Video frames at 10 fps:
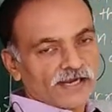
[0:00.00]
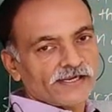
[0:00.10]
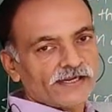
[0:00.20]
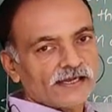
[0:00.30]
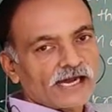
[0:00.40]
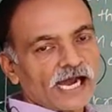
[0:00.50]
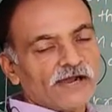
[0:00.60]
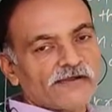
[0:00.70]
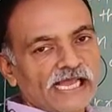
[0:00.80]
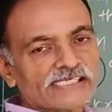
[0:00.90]

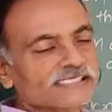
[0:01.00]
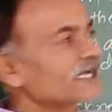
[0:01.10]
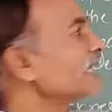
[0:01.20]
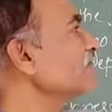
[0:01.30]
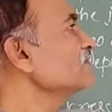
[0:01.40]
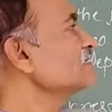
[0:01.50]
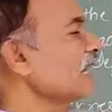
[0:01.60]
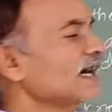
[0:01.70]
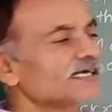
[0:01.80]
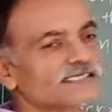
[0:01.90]
ionized negative
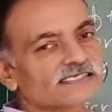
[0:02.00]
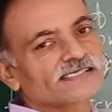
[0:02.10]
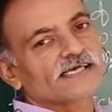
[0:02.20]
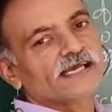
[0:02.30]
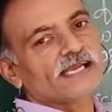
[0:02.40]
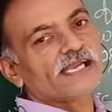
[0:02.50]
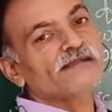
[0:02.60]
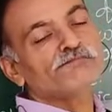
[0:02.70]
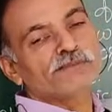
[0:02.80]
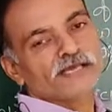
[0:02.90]
charge in
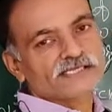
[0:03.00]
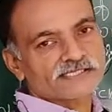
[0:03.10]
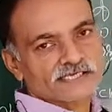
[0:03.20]
P region.